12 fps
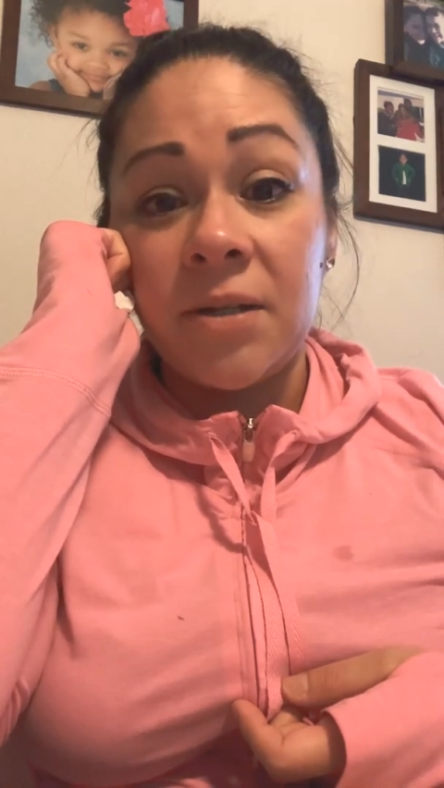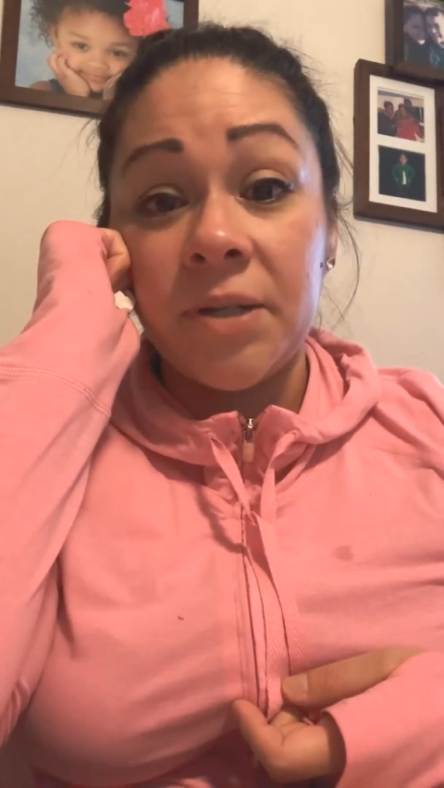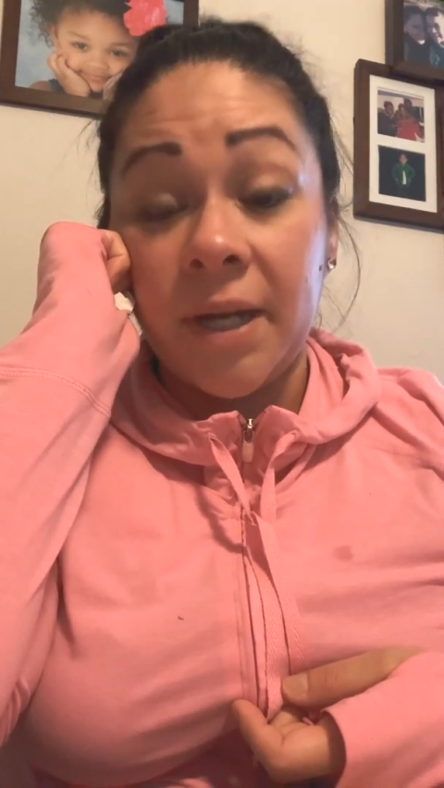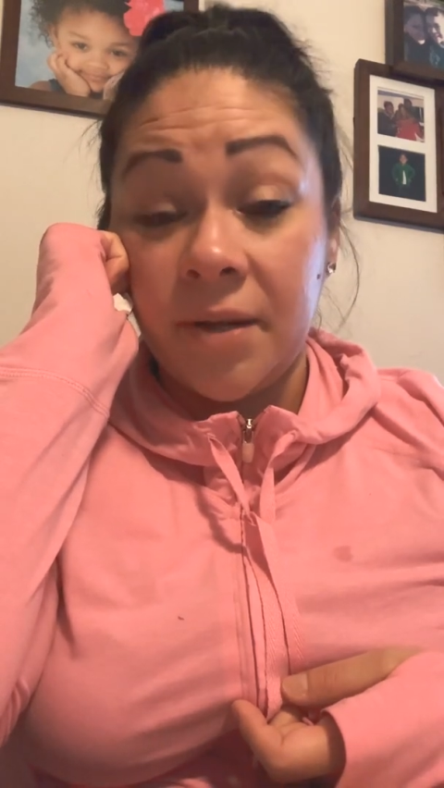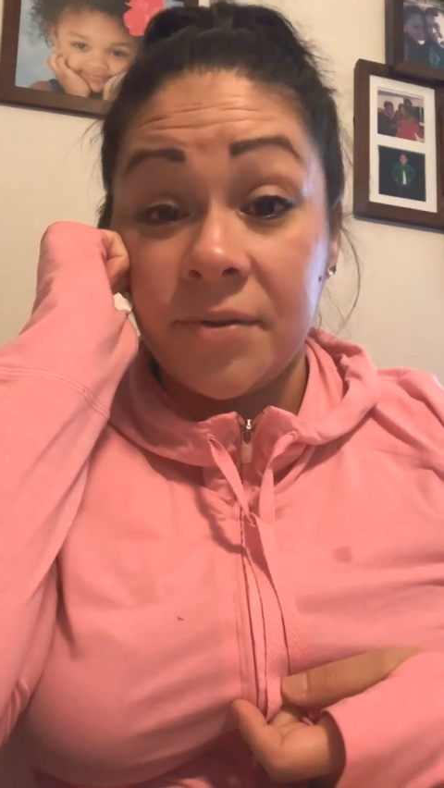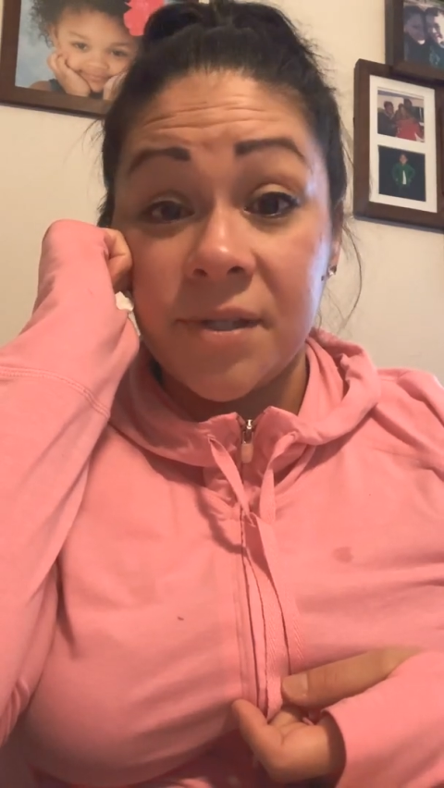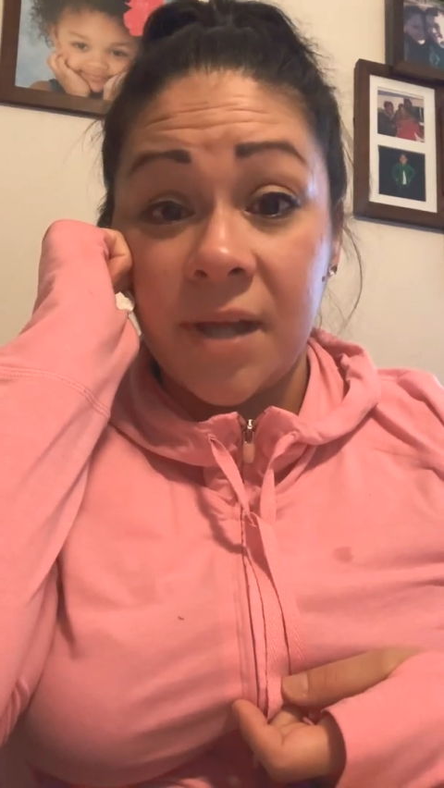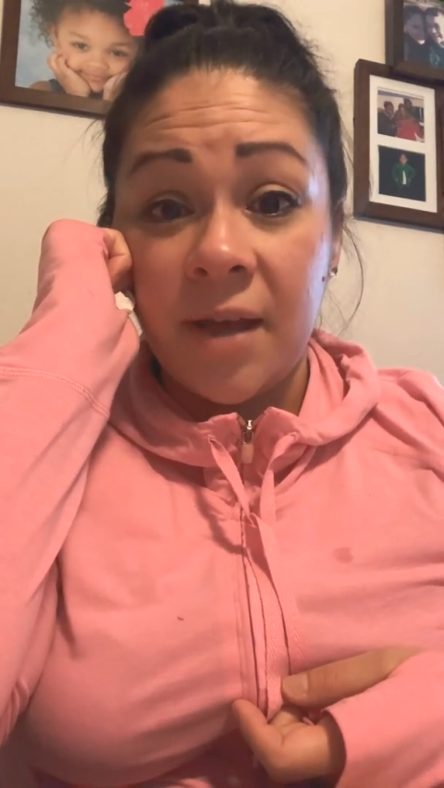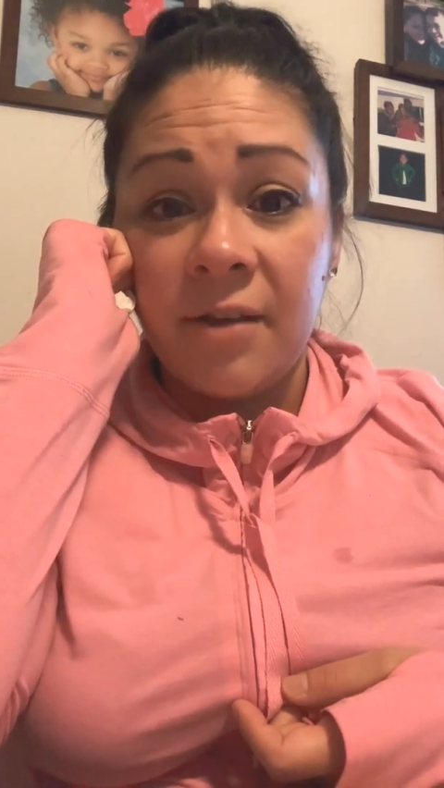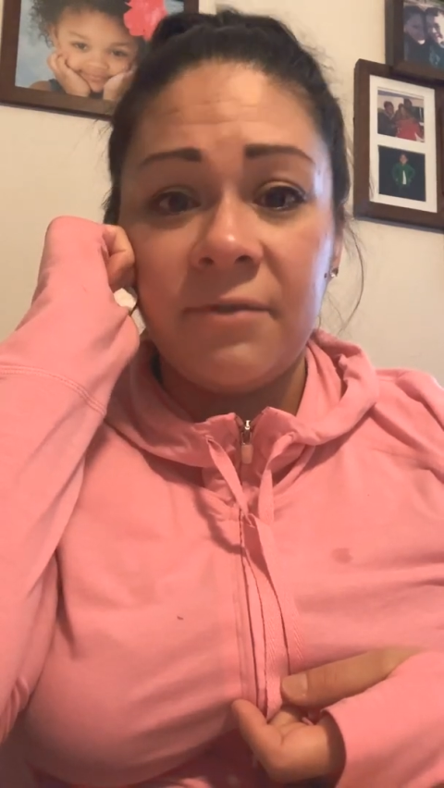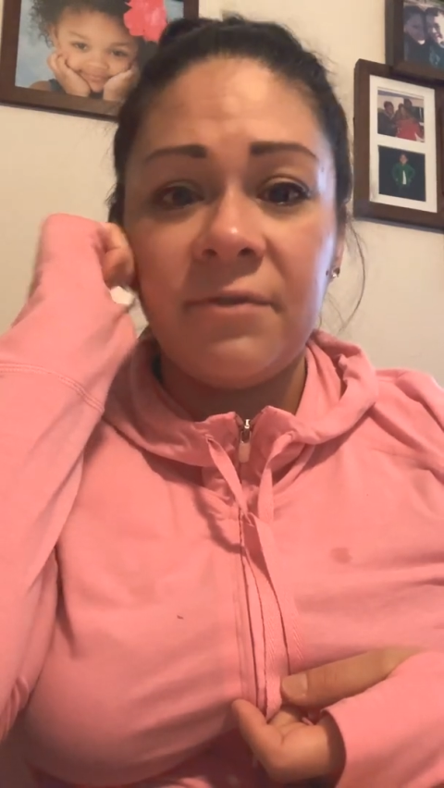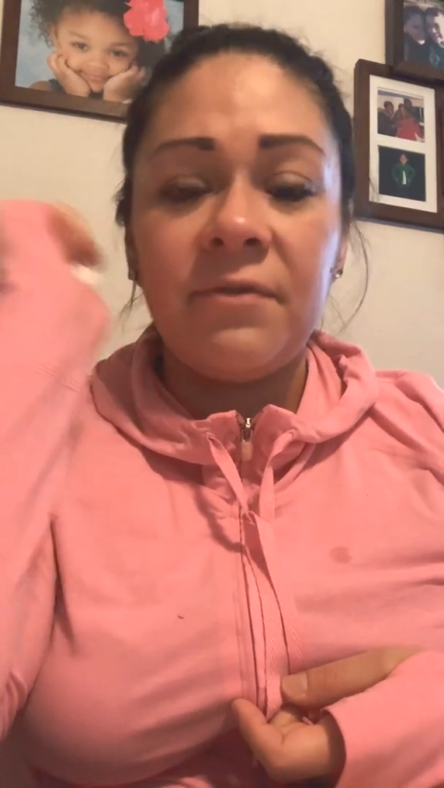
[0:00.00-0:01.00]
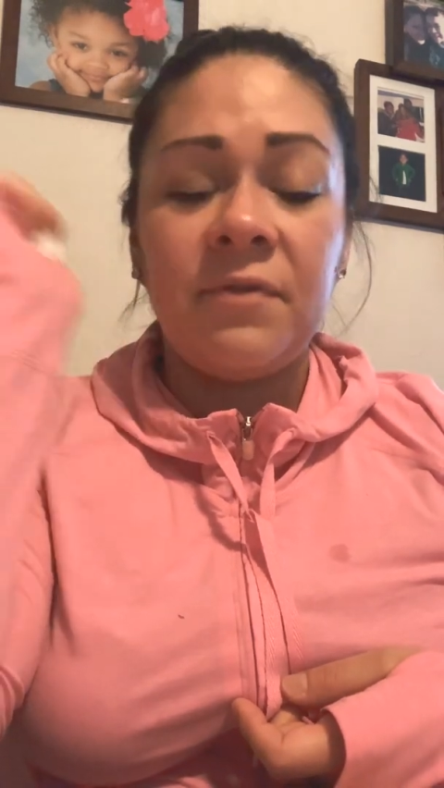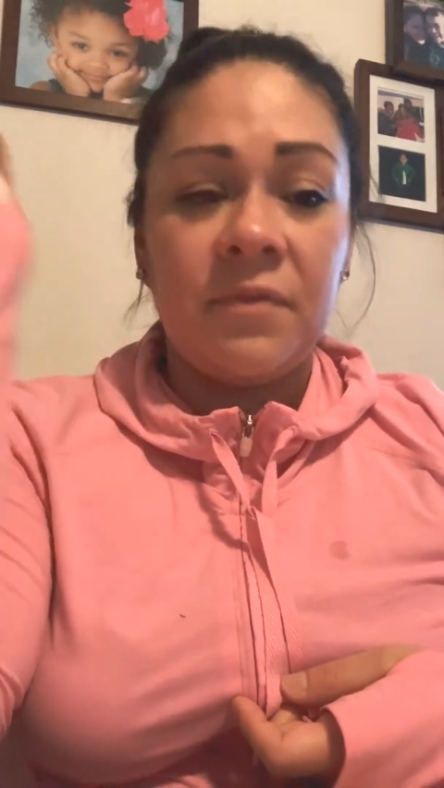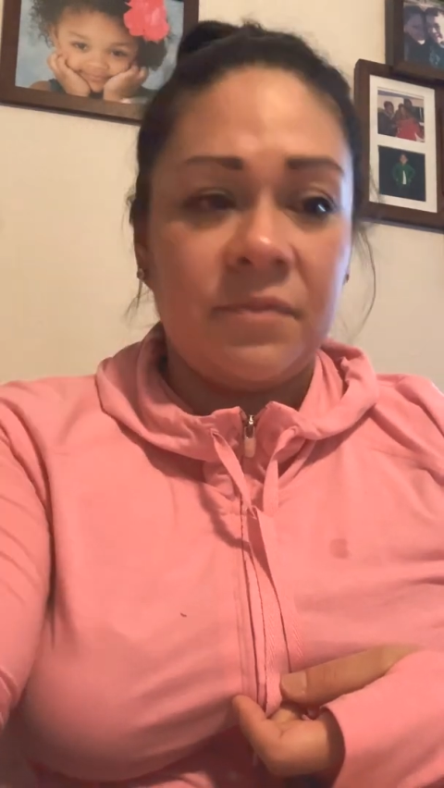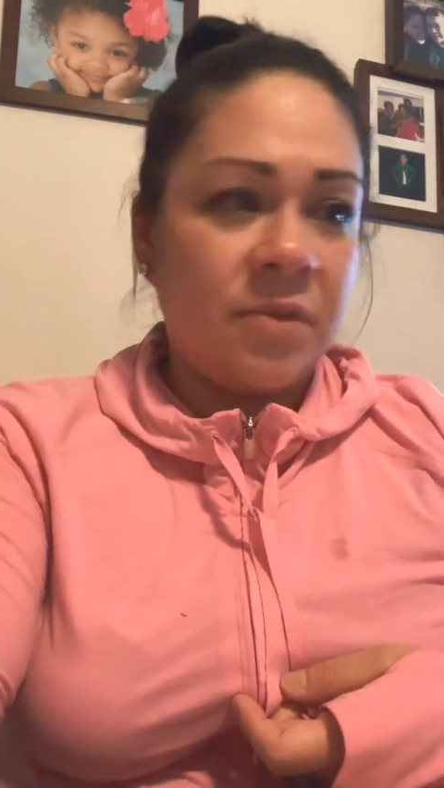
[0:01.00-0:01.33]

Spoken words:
child's life.